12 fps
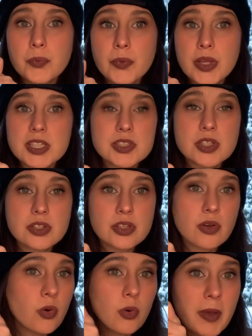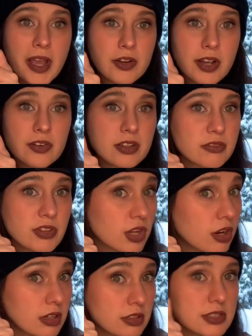and the whole background of the
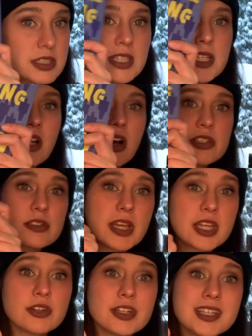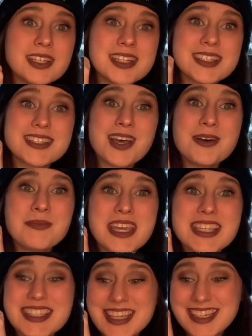Carls. Also, Hank Green is
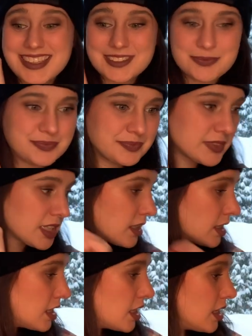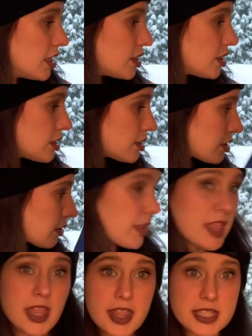amazing. So
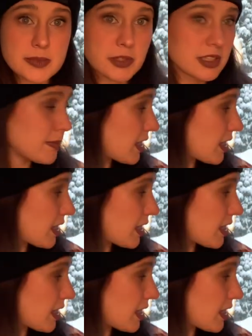that's Book of the